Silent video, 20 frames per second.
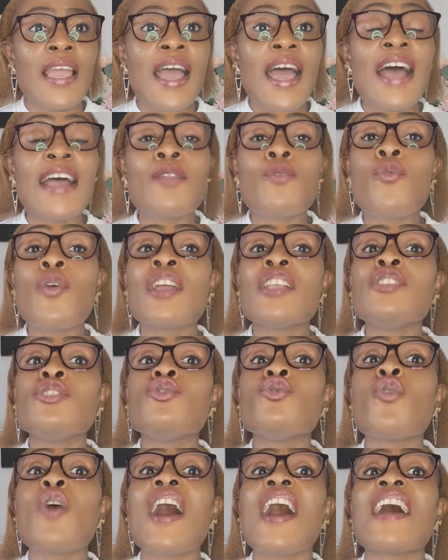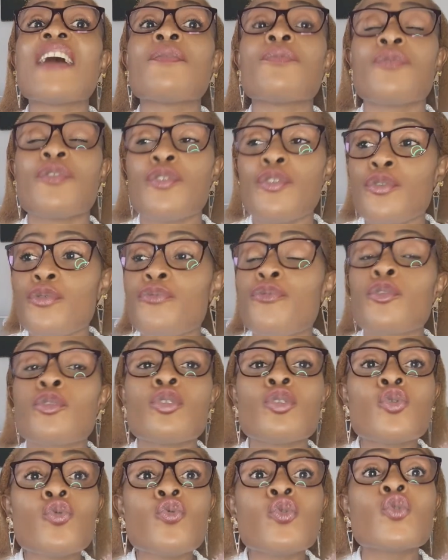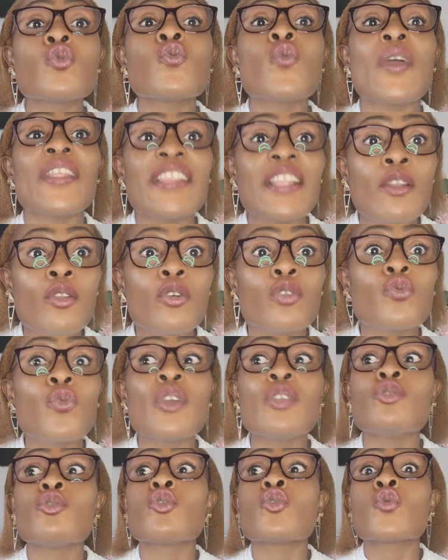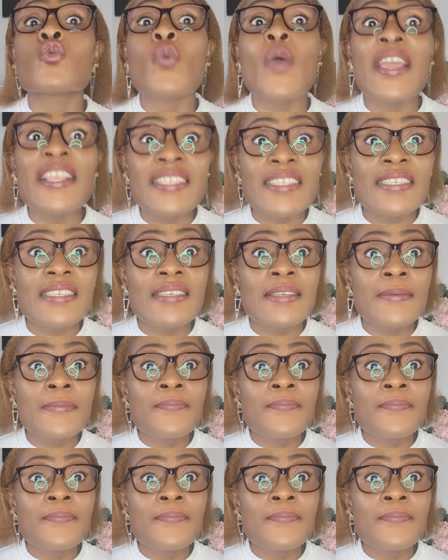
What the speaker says: And when you are, for those who sweat a lot, when you sweat